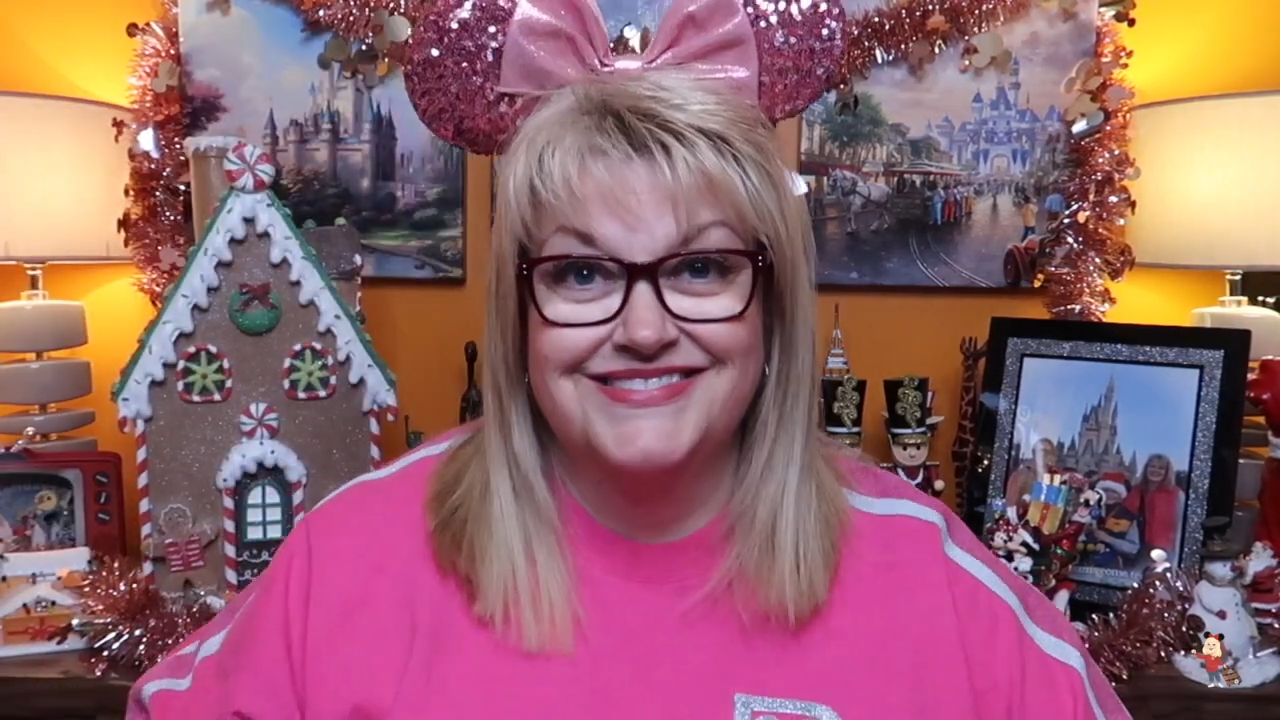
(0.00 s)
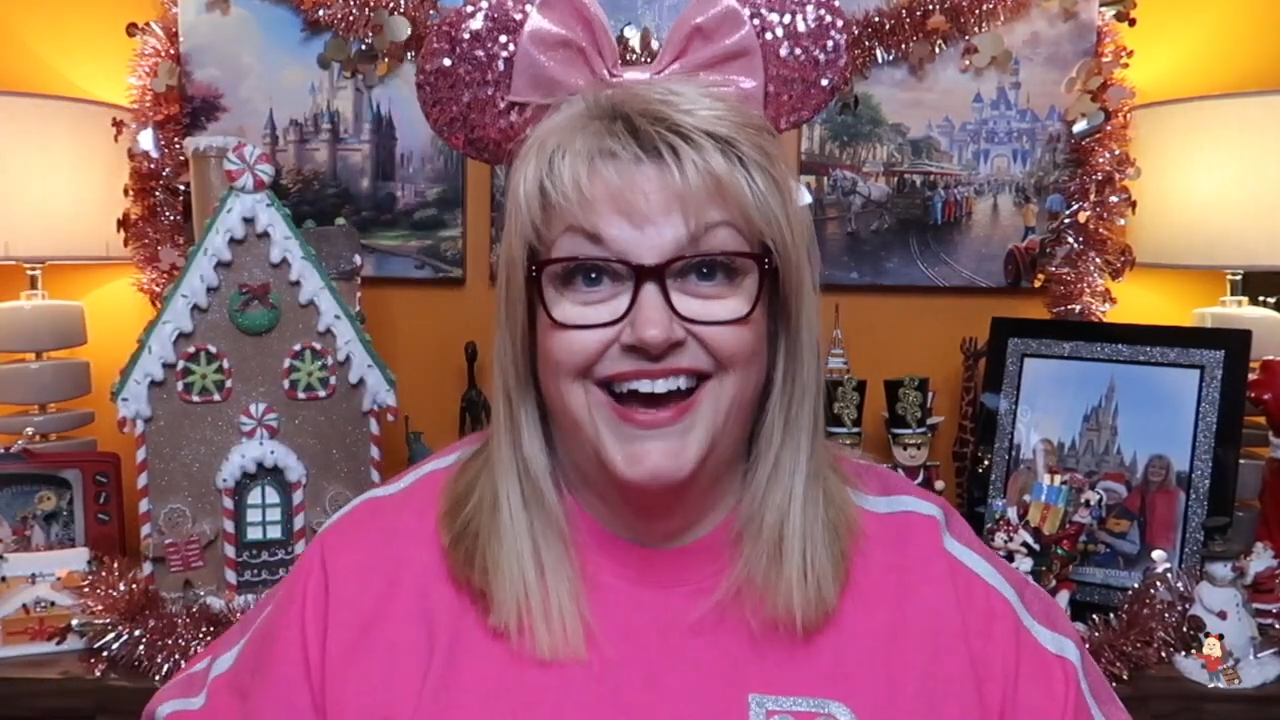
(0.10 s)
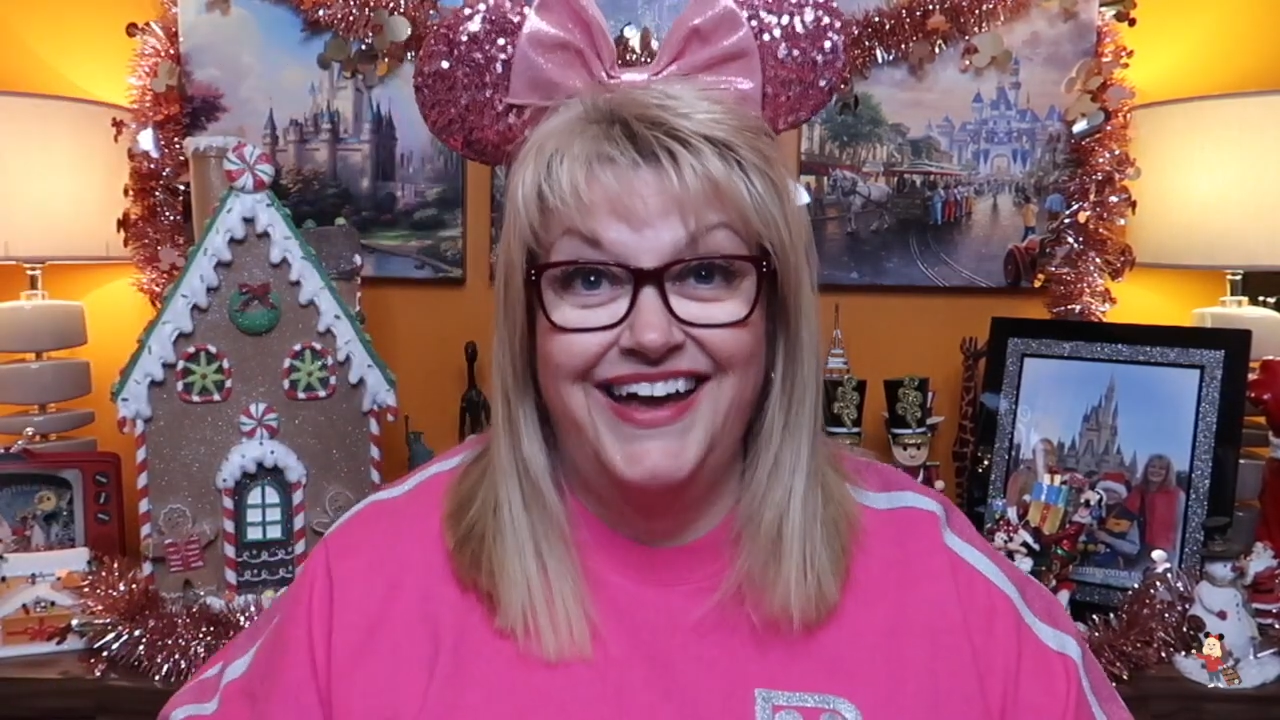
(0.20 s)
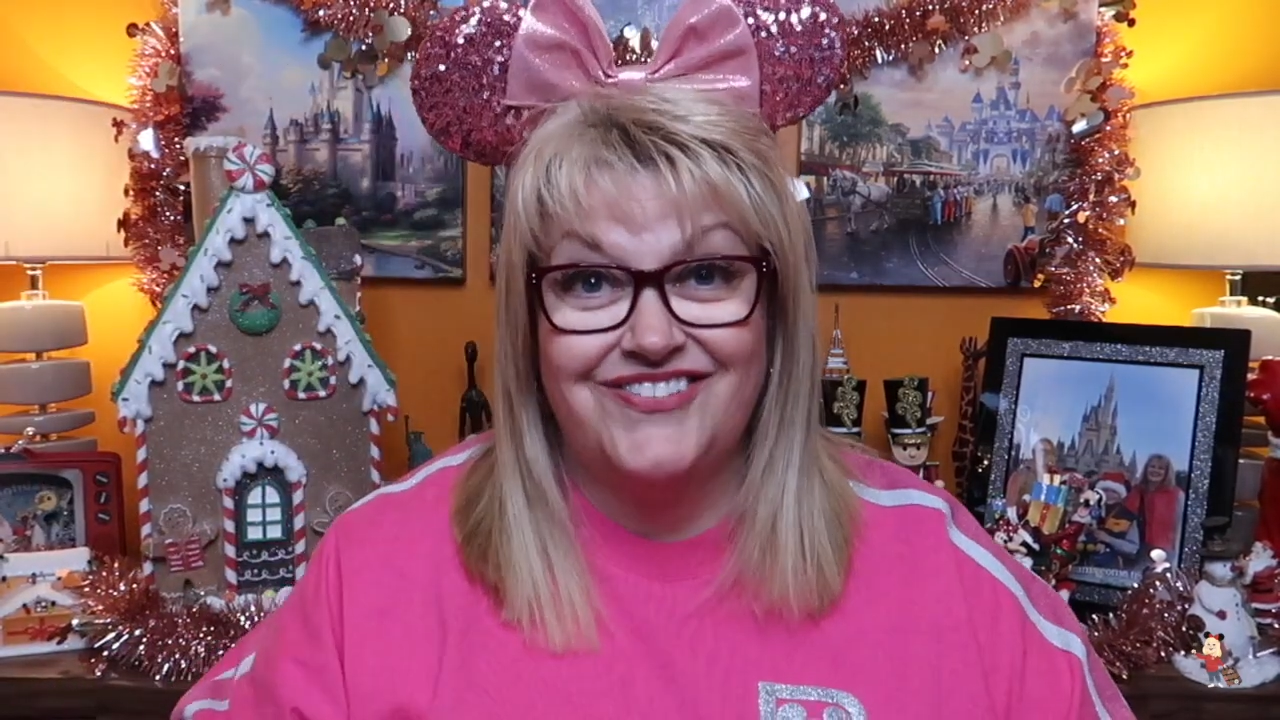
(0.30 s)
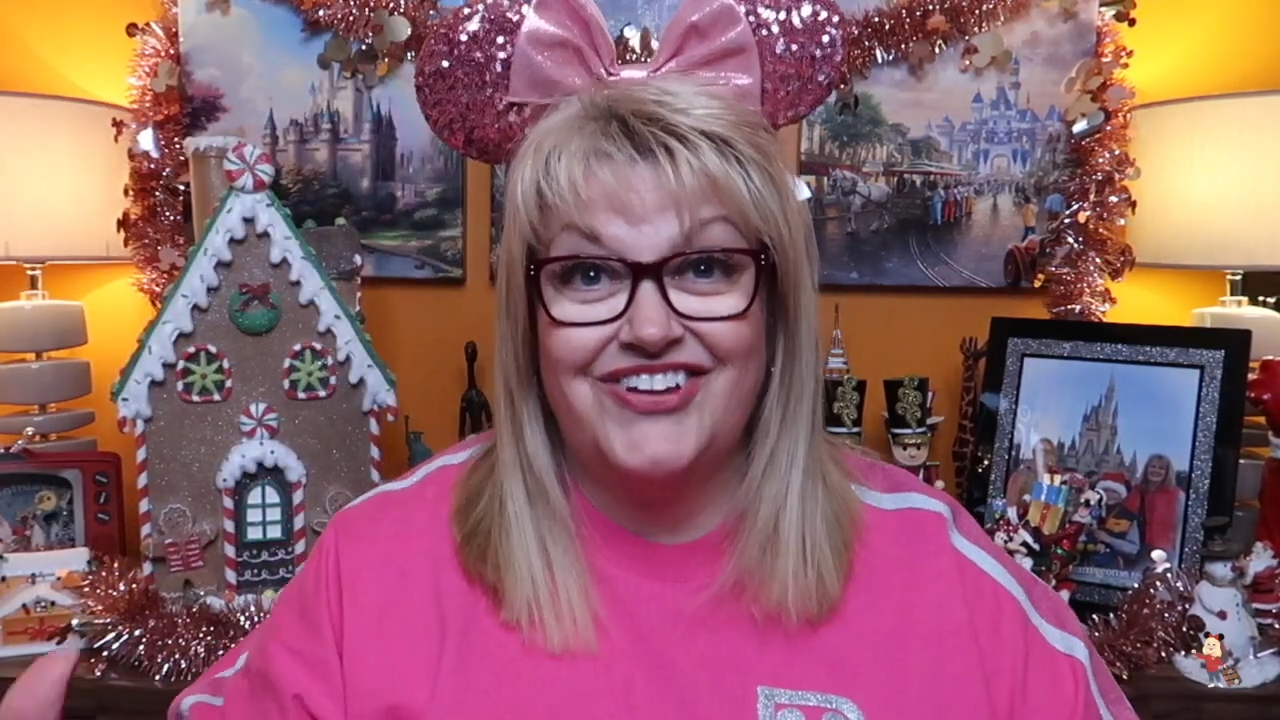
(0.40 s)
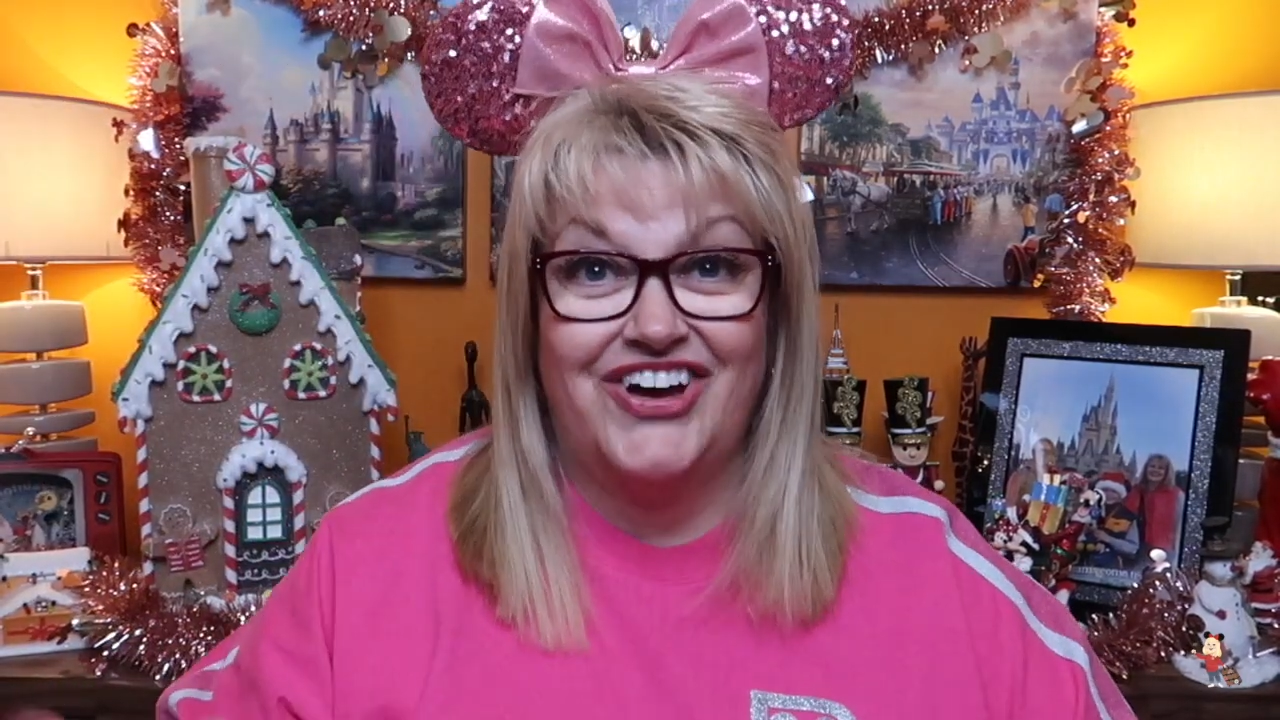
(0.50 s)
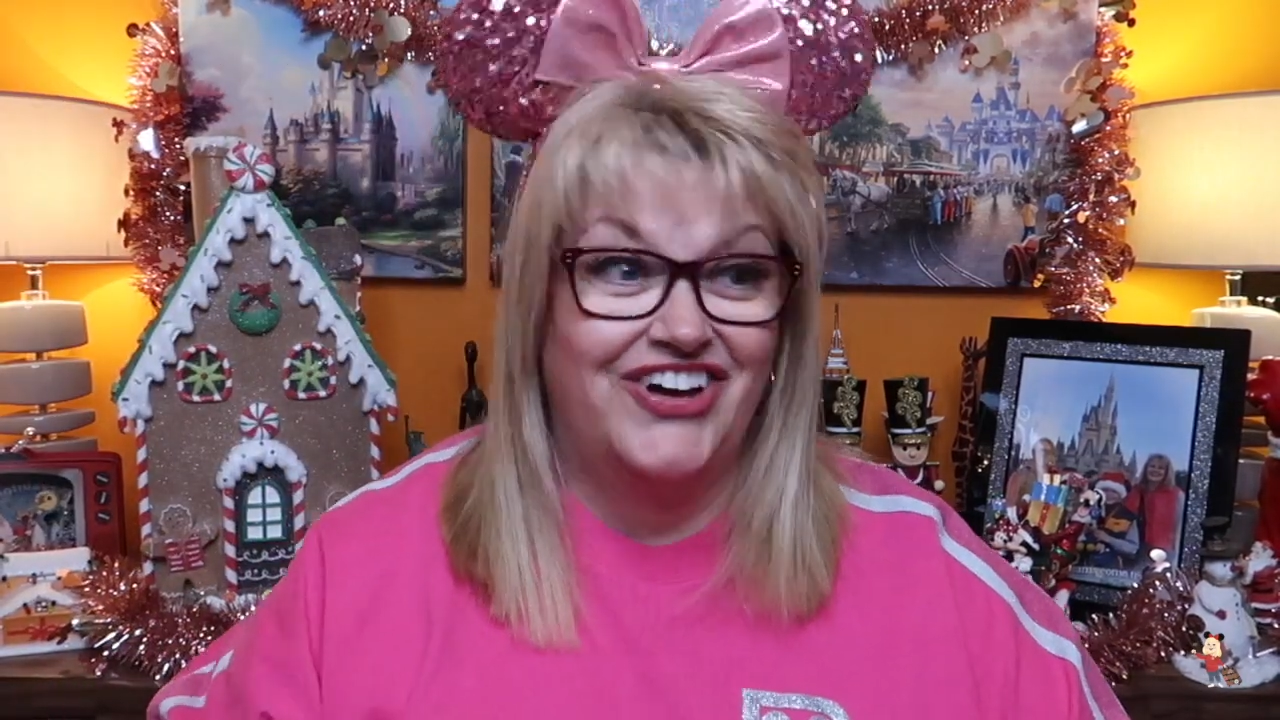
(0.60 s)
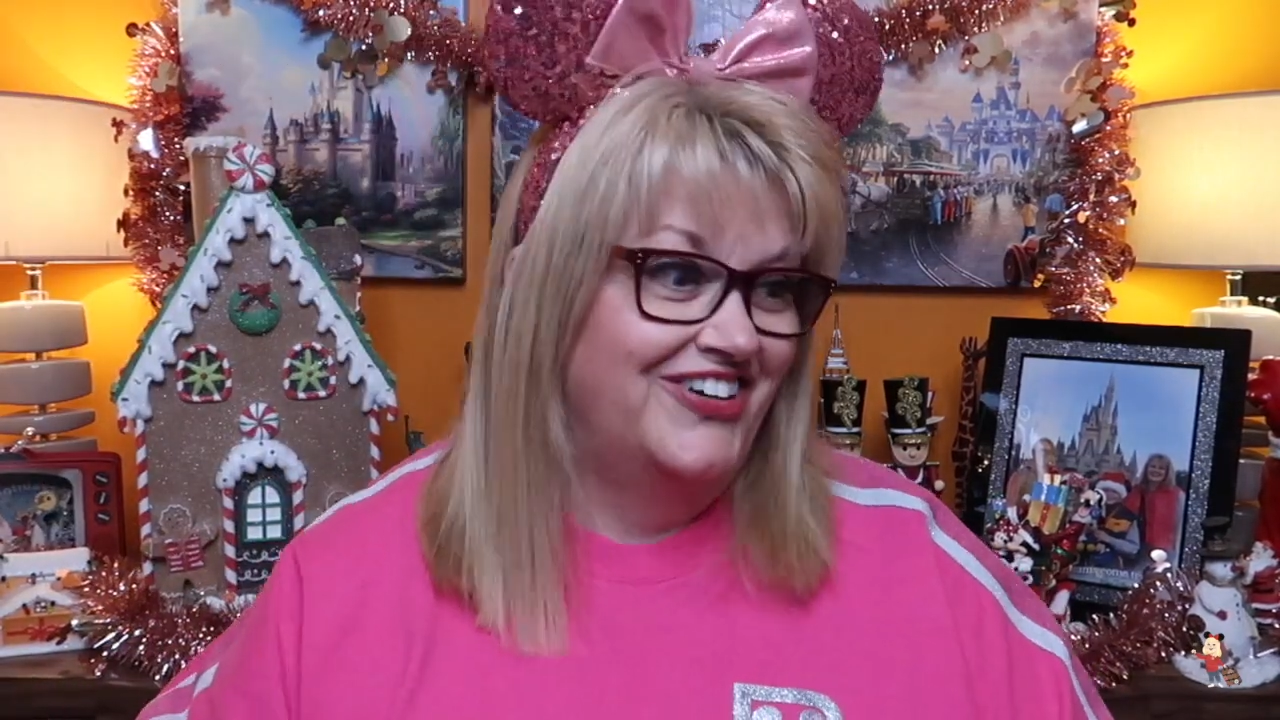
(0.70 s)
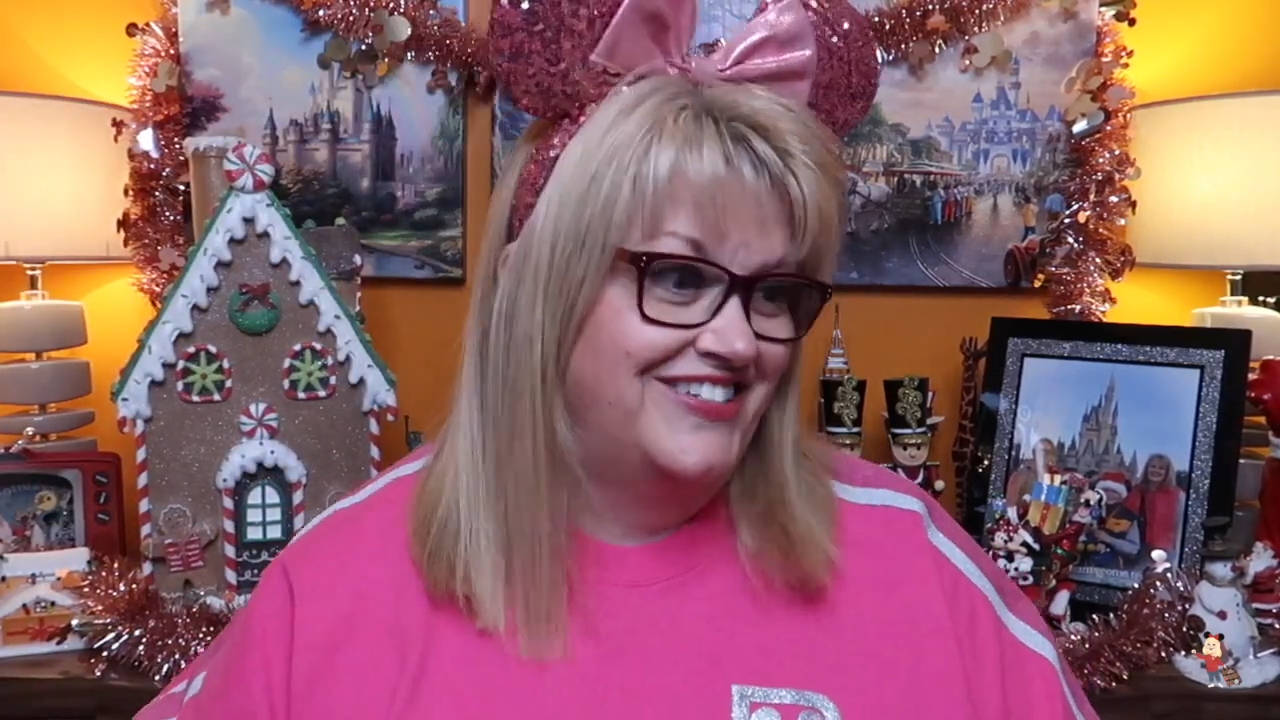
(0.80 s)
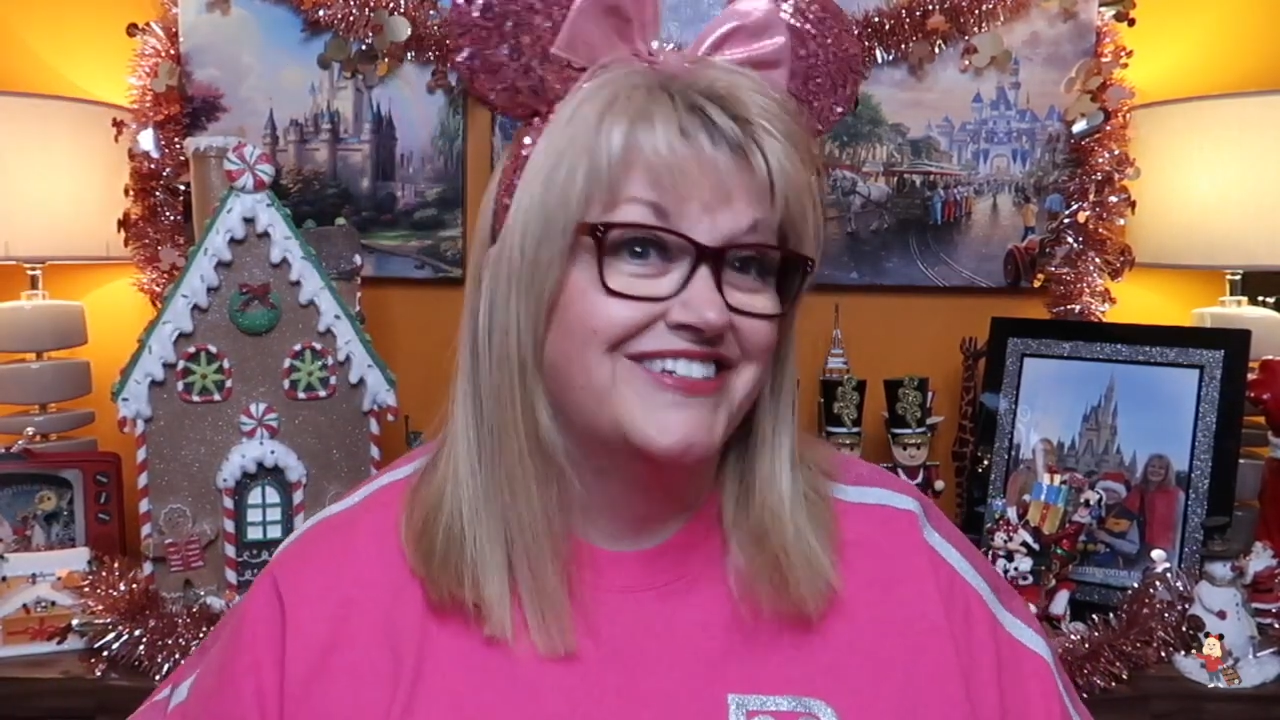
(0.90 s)
I have a
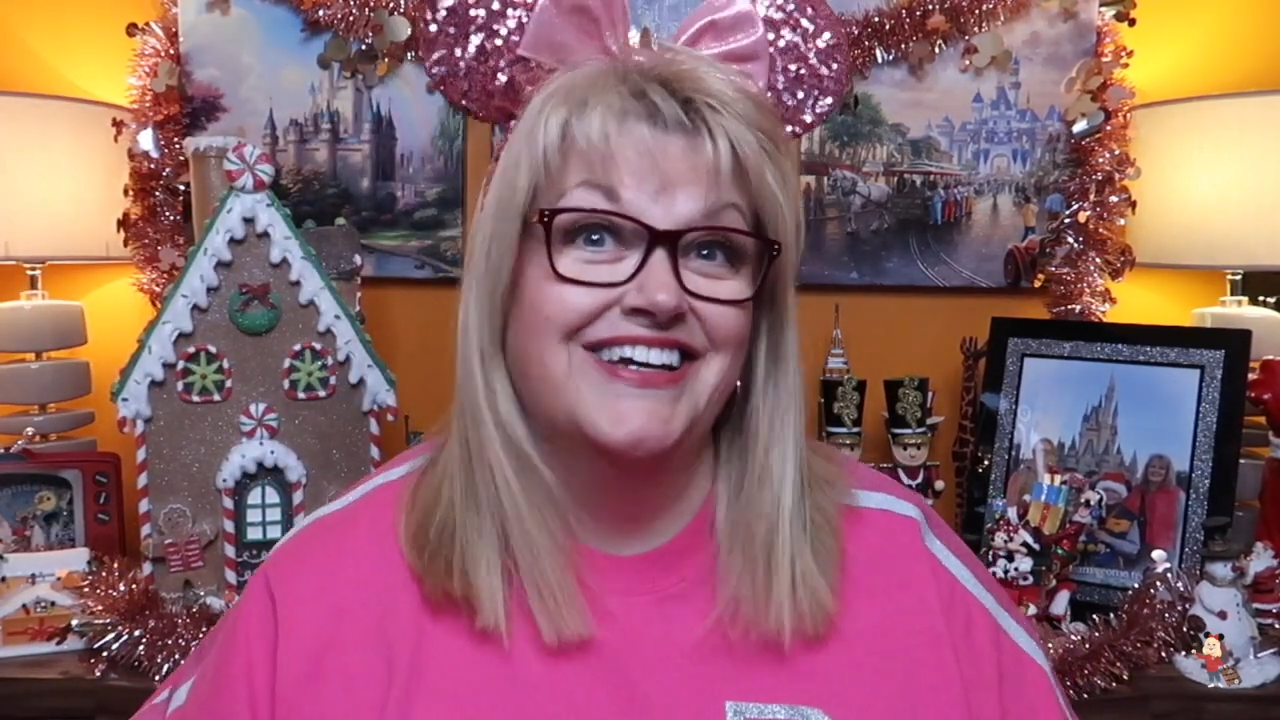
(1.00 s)
card.